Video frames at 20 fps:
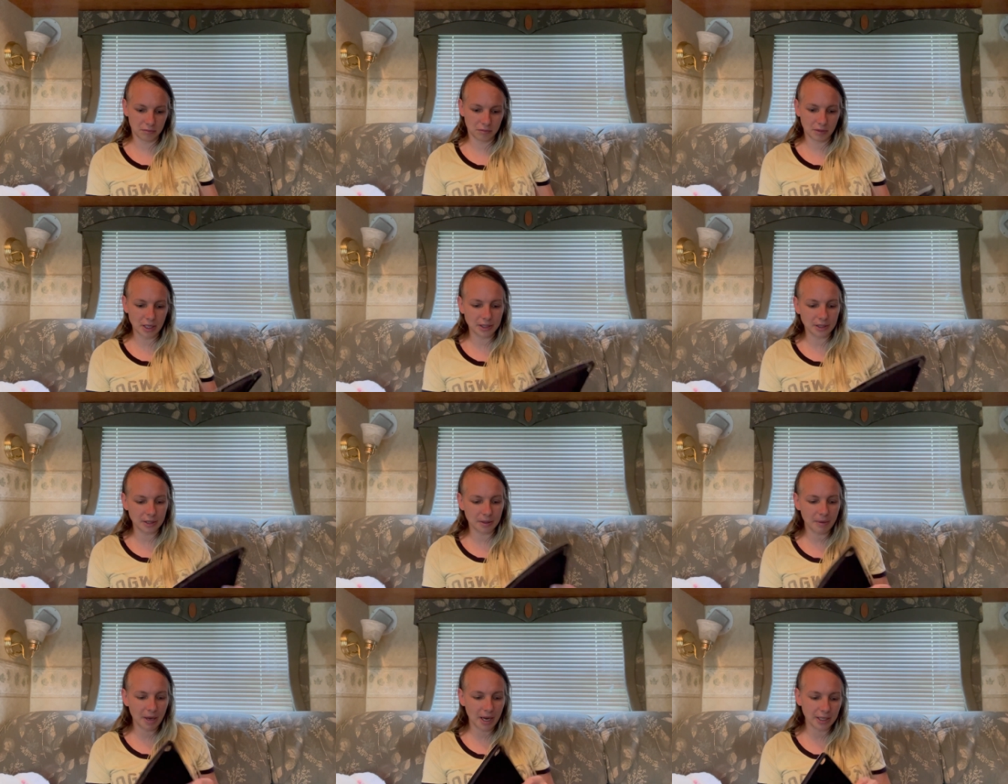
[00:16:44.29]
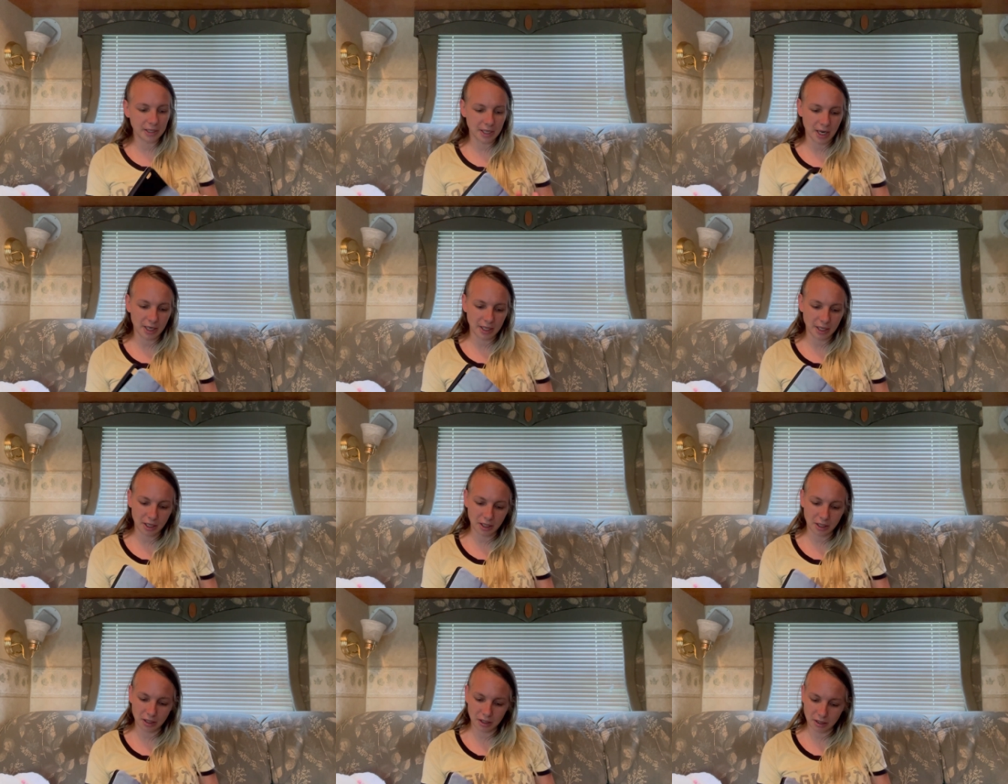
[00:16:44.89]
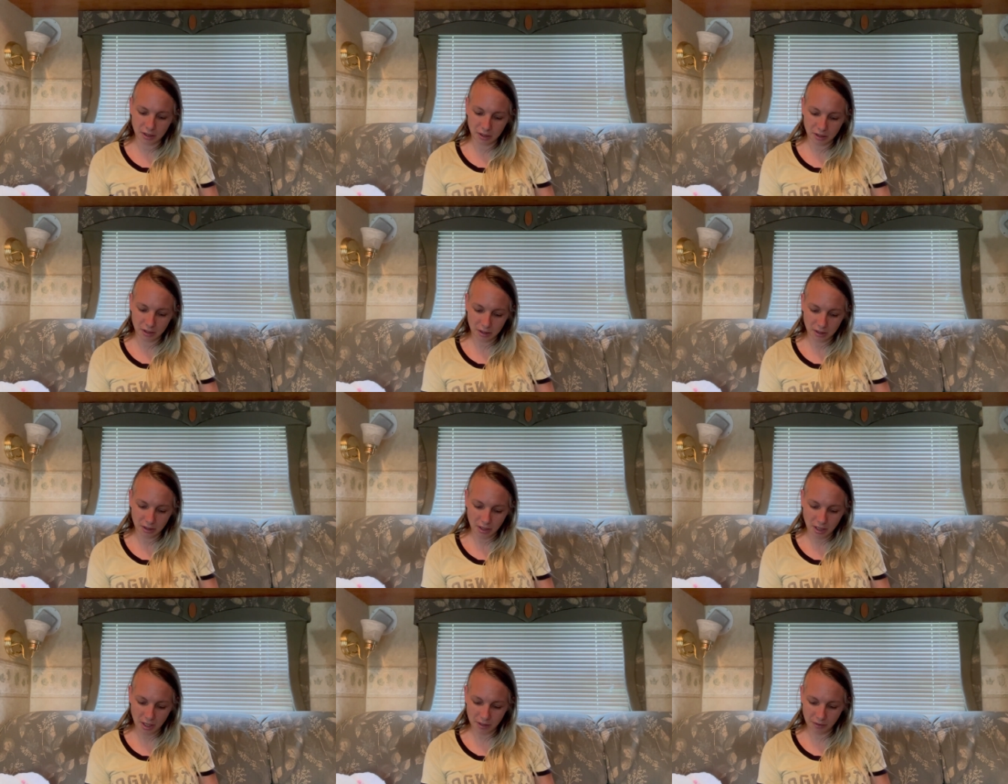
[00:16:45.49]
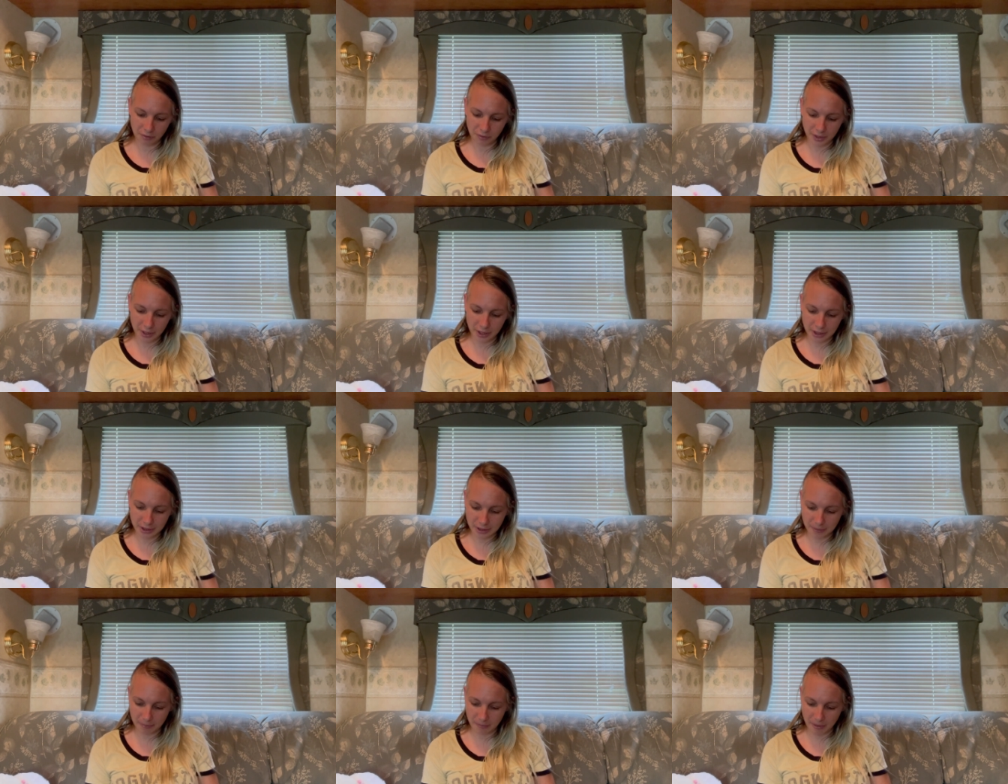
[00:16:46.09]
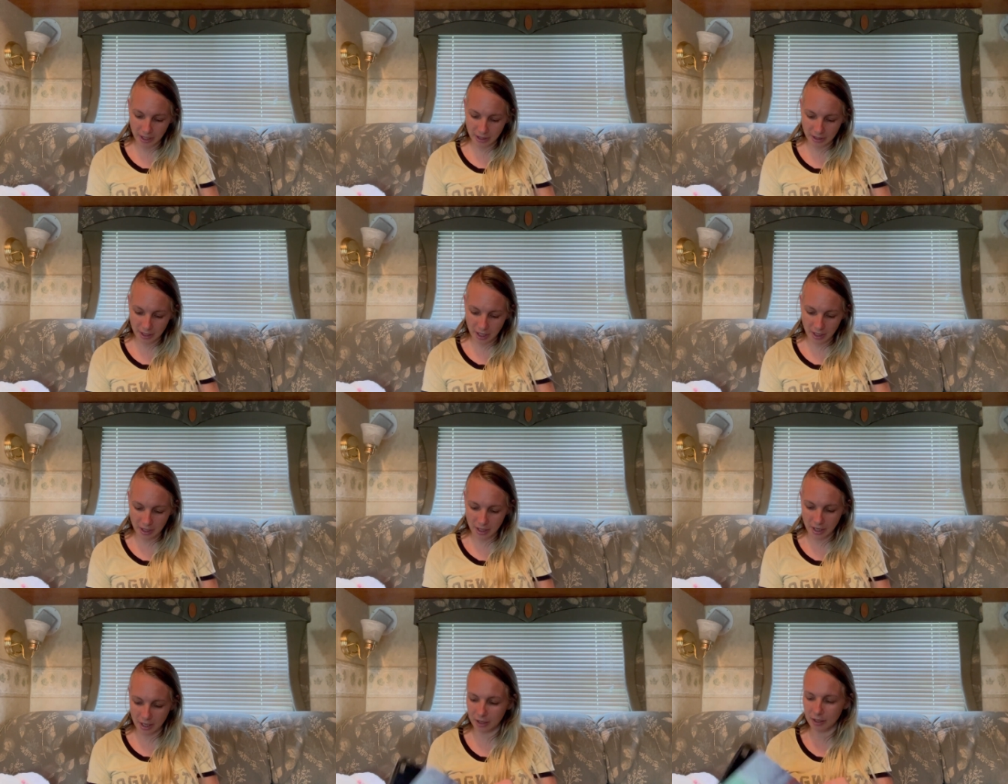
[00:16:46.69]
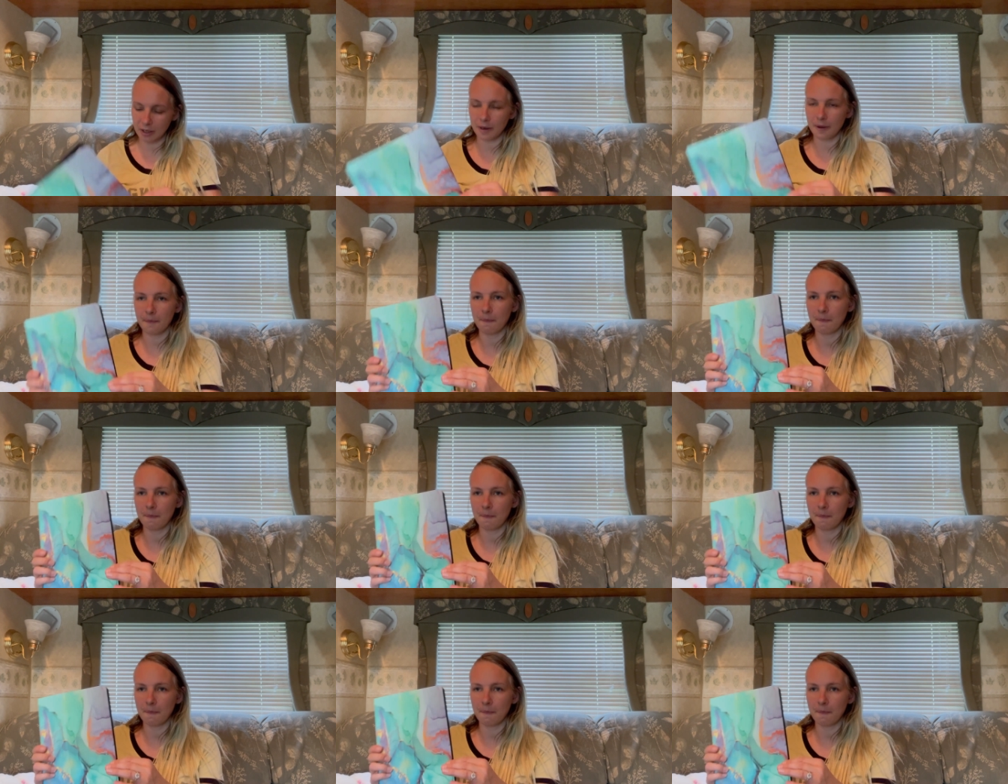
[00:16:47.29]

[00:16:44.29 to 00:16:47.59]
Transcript: Is it magnetic? I don't think it's magnetic.